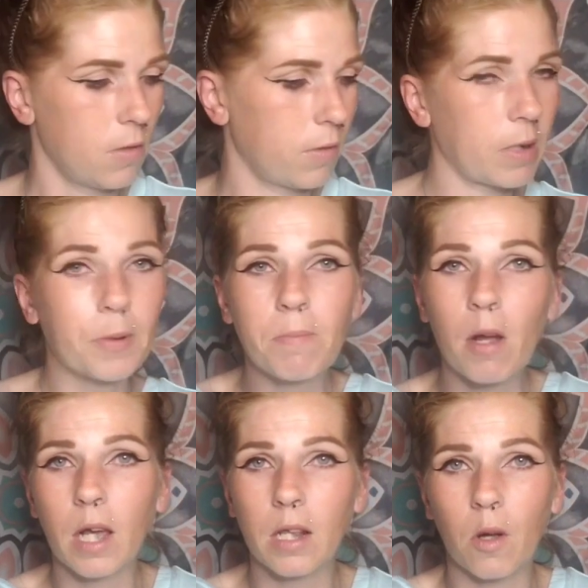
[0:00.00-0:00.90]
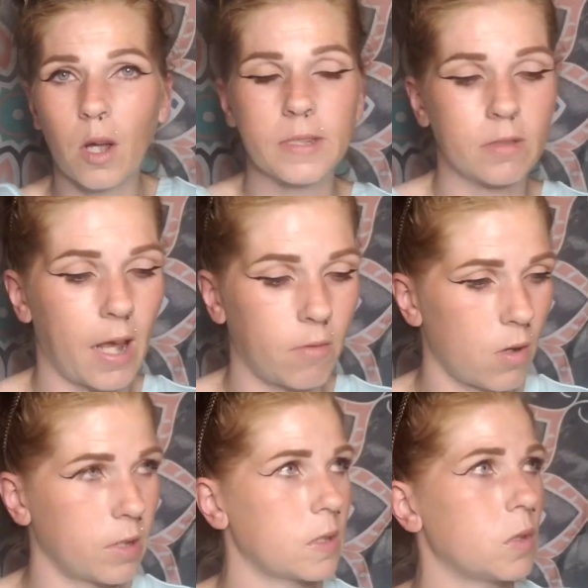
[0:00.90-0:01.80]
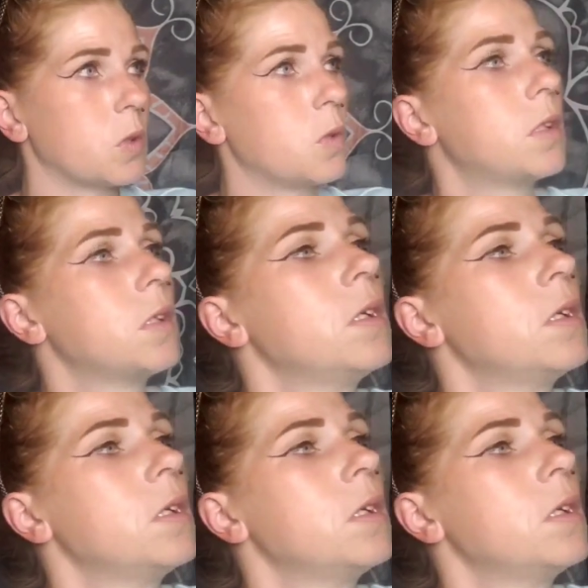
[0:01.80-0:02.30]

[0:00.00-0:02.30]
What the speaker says: We already put the bone color on, so now we're going to